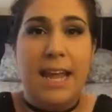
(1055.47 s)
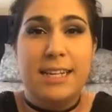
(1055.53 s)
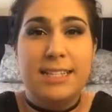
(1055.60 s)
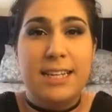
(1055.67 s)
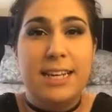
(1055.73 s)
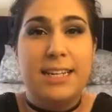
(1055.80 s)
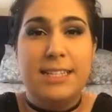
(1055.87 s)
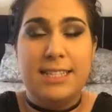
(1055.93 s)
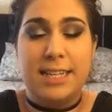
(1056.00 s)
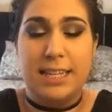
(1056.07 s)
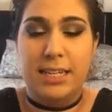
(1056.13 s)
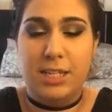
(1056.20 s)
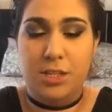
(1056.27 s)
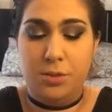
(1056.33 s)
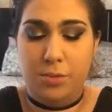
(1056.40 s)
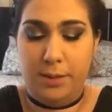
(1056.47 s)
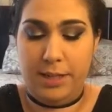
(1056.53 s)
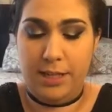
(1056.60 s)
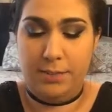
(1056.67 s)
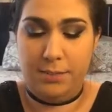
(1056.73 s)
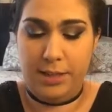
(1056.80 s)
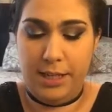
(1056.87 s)
Next, I decided to
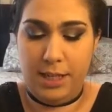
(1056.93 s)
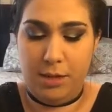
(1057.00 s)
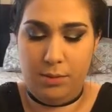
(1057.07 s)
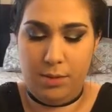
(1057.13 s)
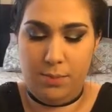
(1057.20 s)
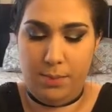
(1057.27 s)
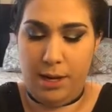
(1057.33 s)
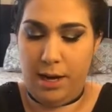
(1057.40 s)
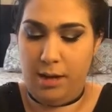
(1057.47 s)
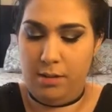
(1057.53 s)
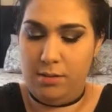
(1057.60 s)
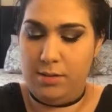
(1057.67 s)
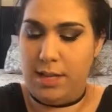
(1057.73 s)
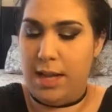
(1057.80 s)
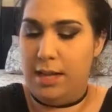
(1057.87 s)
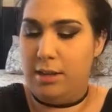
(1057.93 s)
randomly go with brows.